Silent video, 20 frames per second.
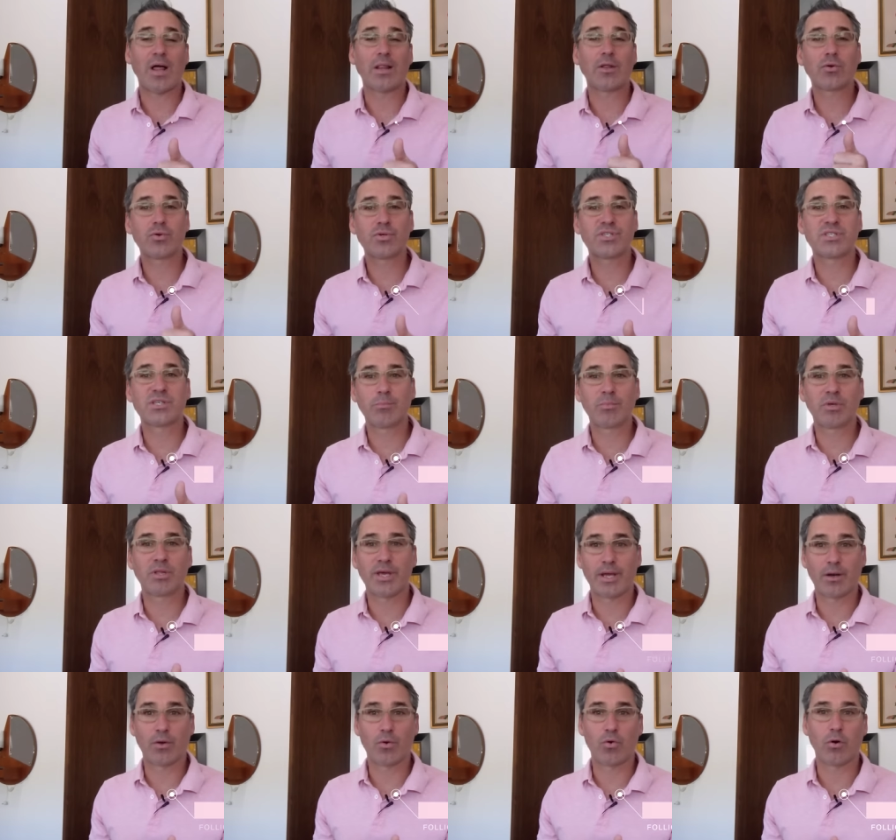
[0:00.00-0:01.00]

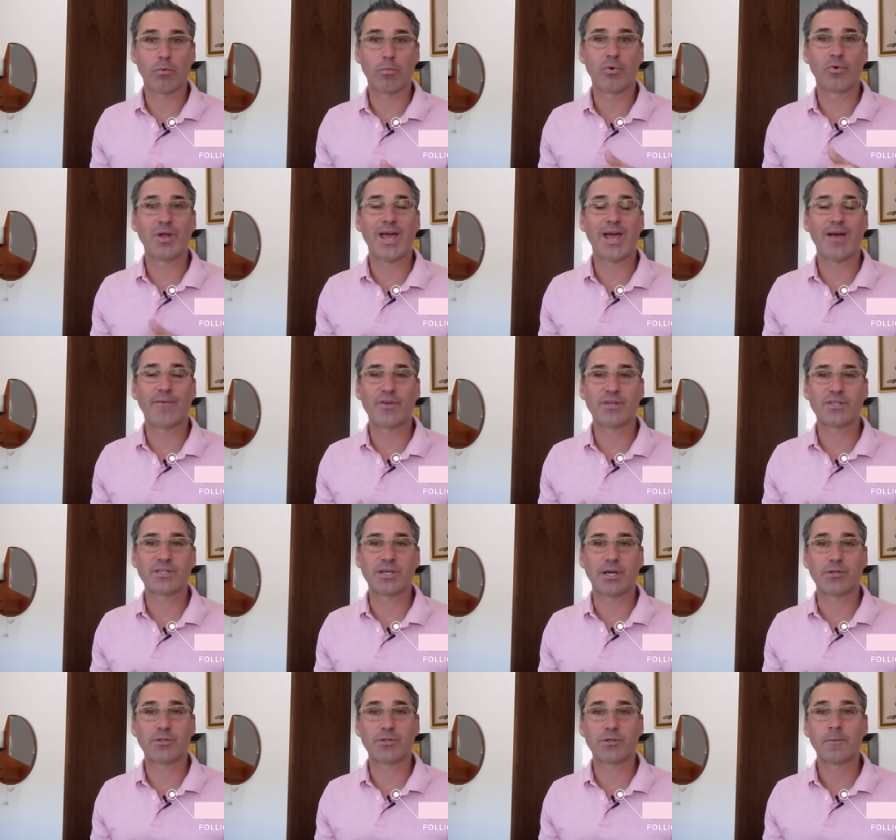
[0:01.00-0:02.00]
Follicle-stimulating hormone,
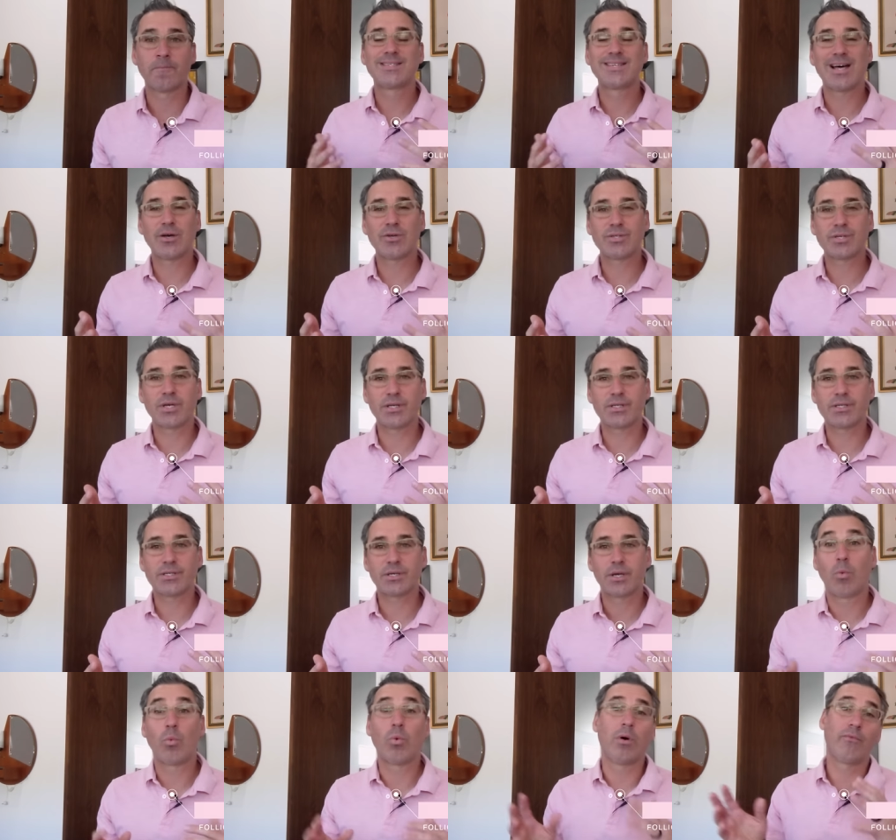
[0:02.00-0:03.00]
FSH, tells
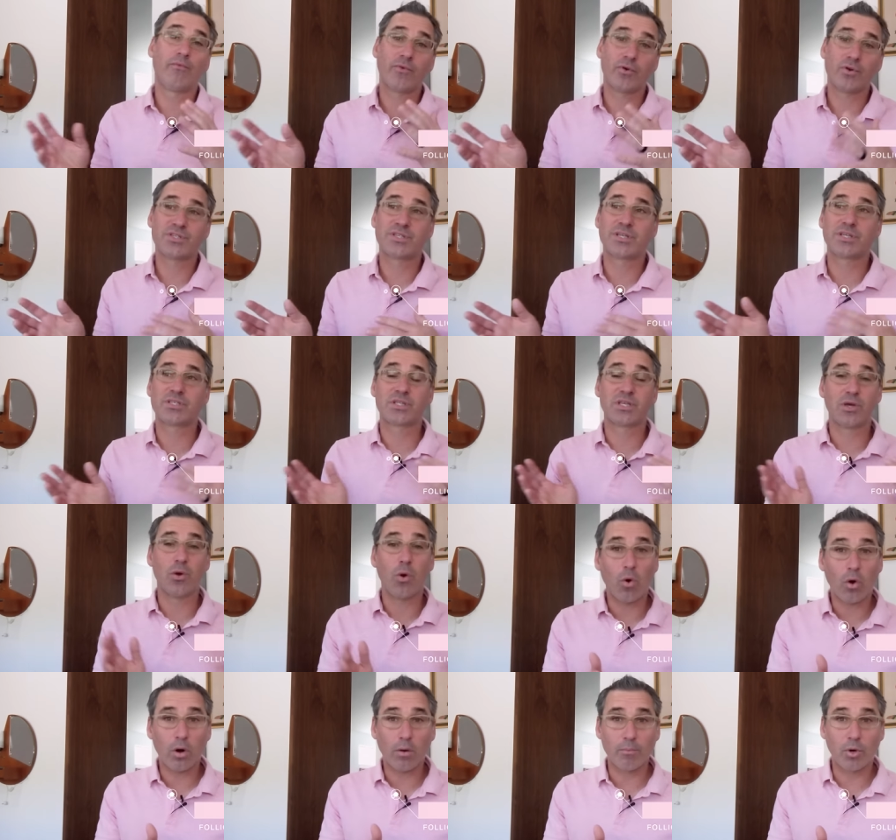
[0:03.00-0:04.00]
us, well, first it's the
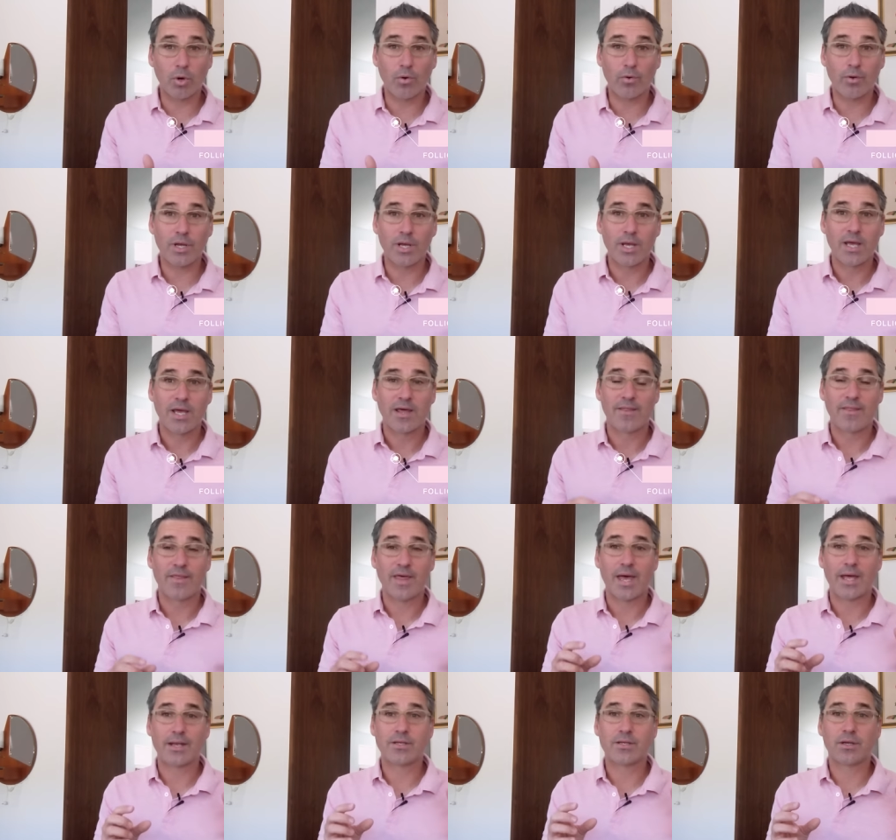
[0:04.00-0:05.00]
hormone
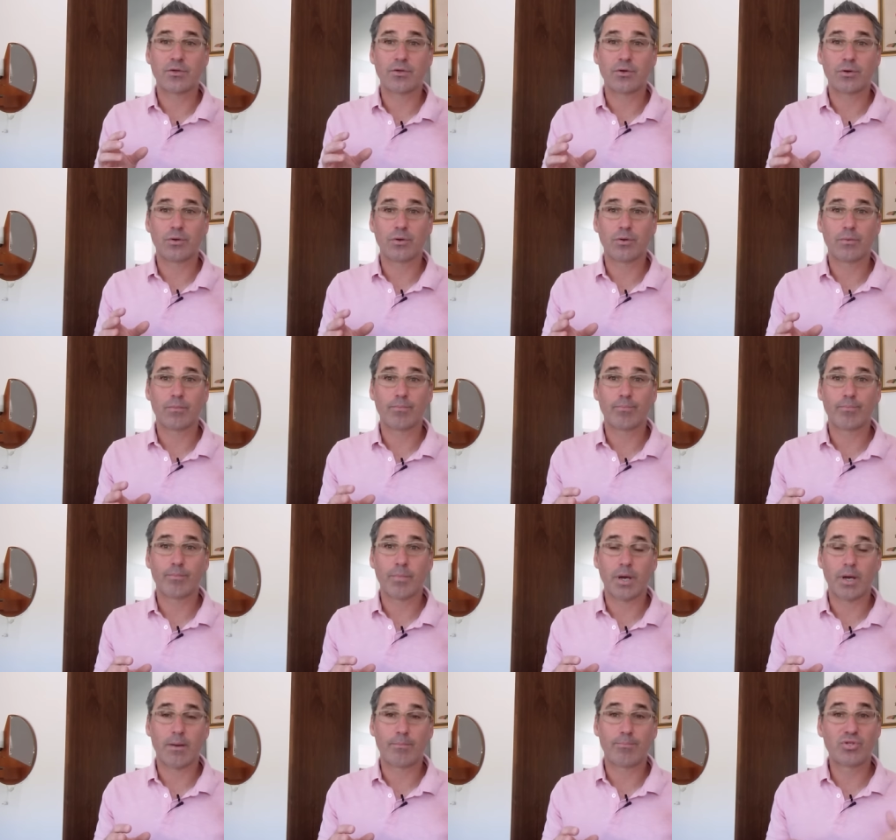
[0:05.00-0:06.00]
that your
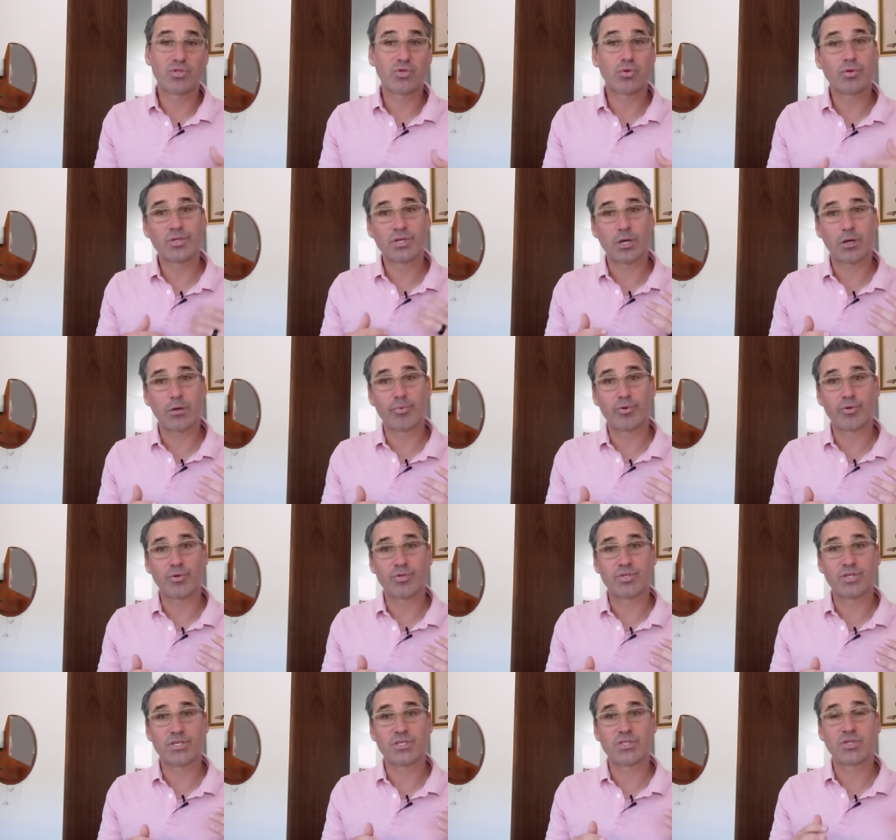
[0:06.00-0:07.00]
pituitary
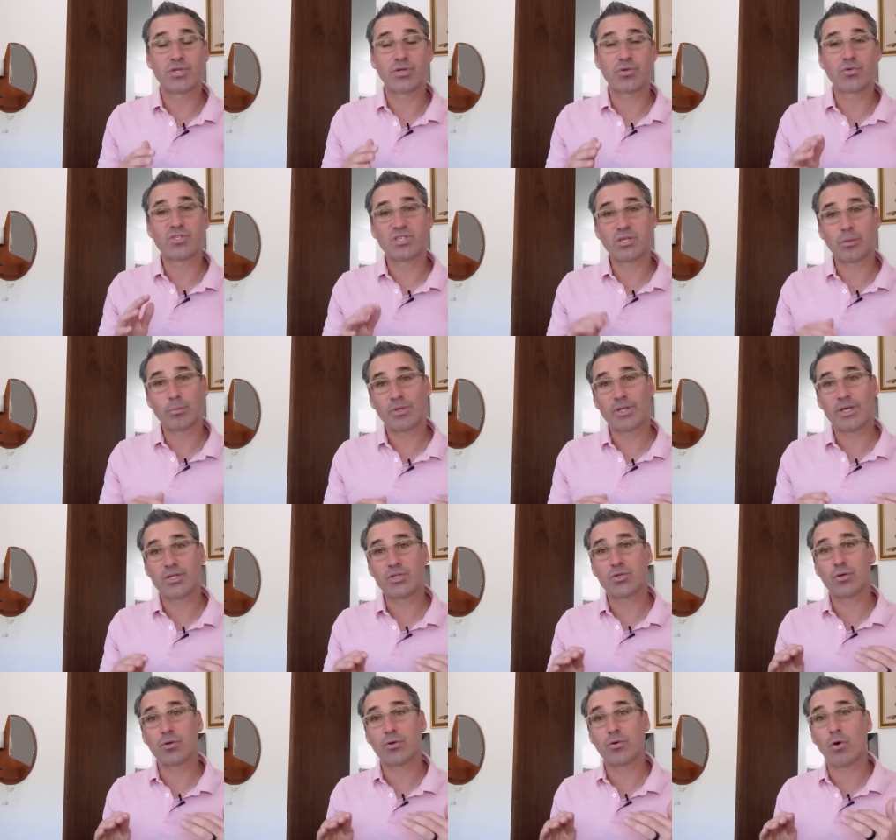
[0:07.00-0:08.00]
produces to
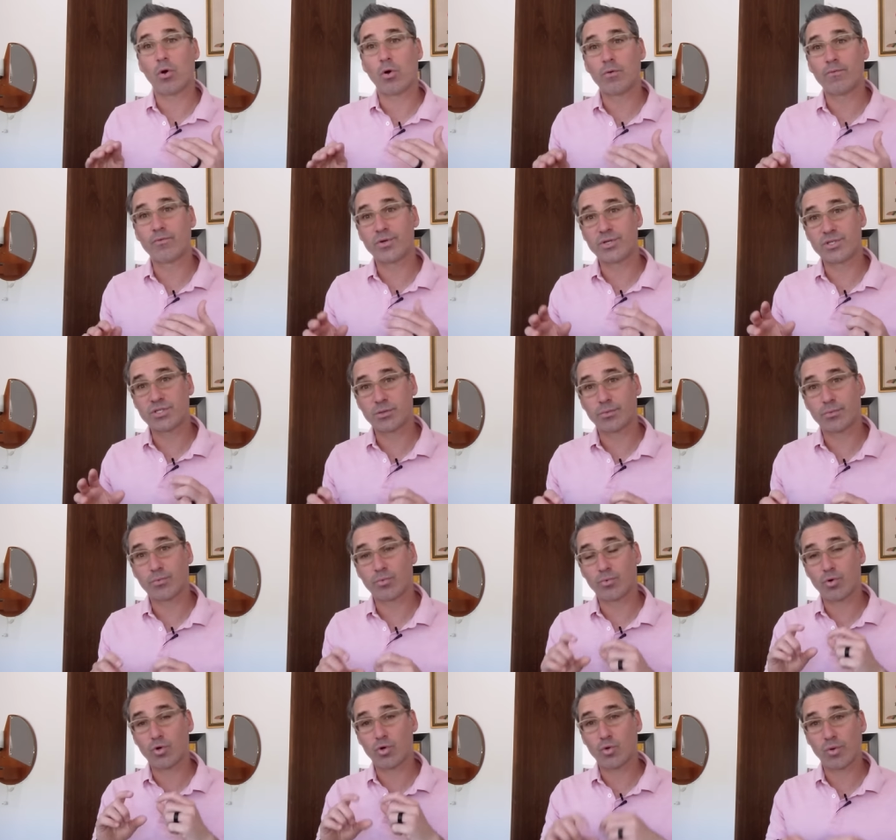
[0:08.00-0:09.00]
stimulate your ovaries to
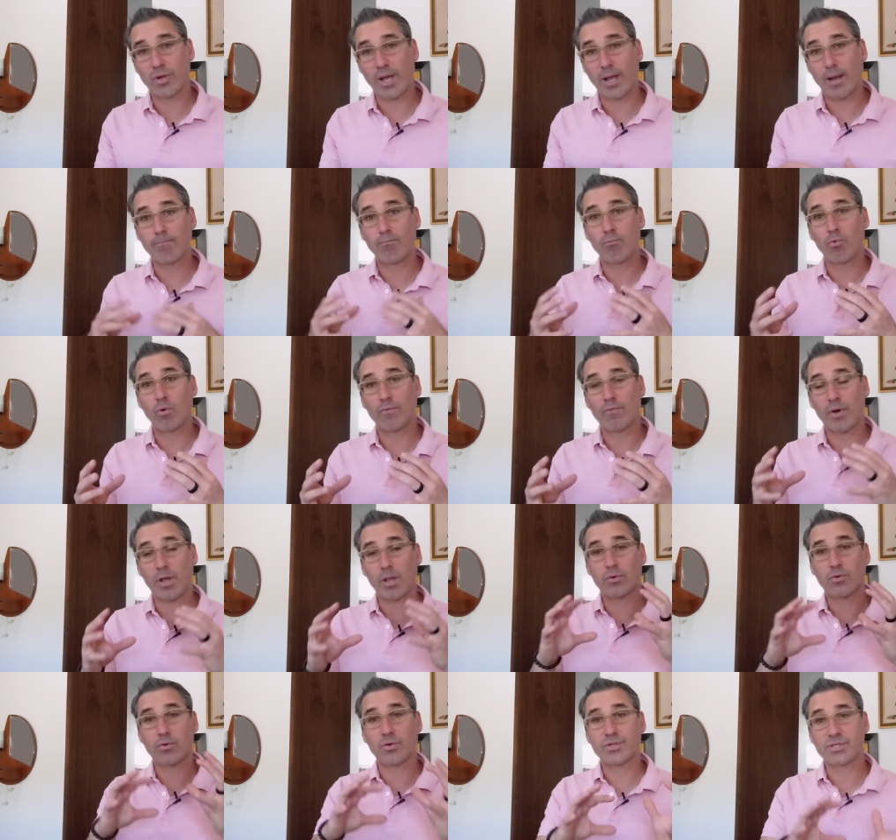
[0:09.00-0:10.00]
create more
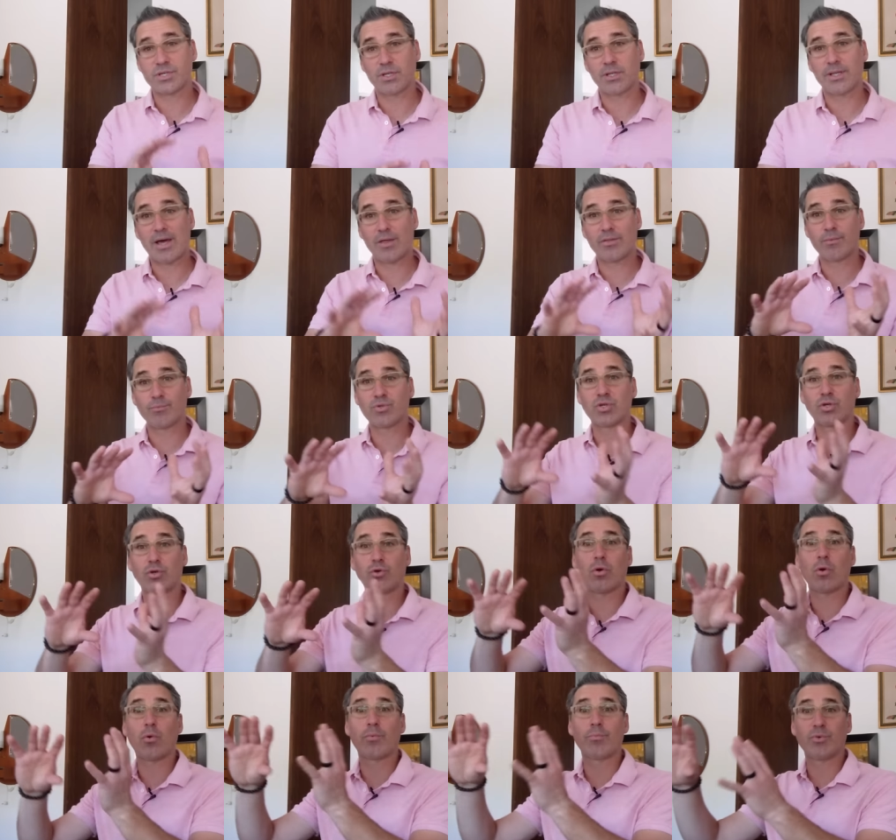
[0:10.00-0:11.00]
follicles and allow them to
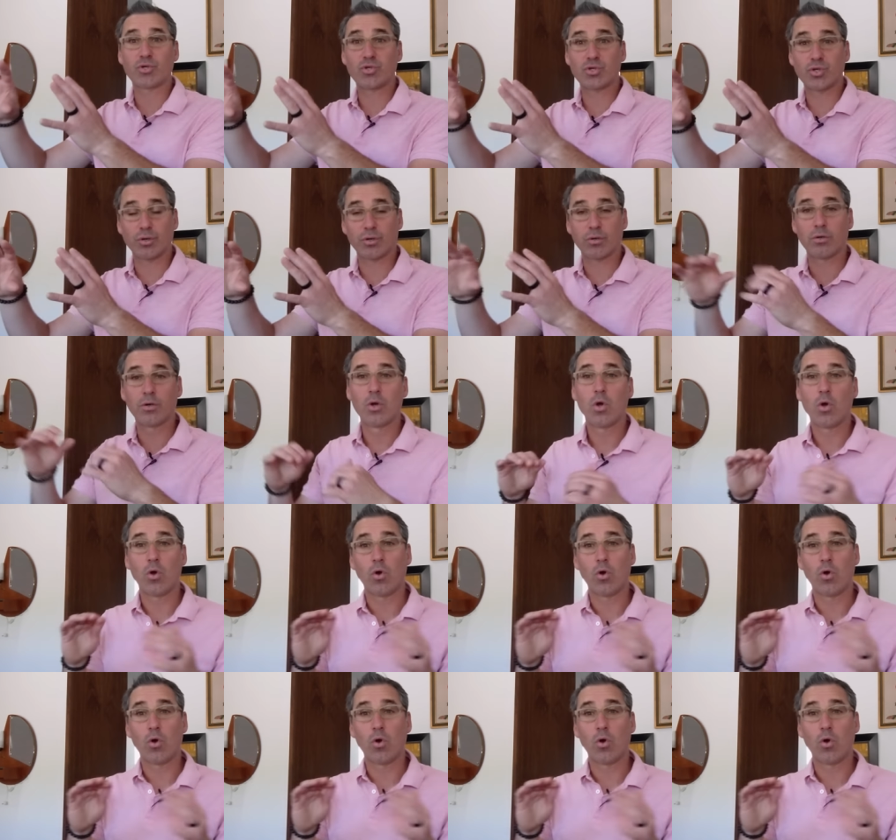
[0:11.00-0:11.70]
grow and mature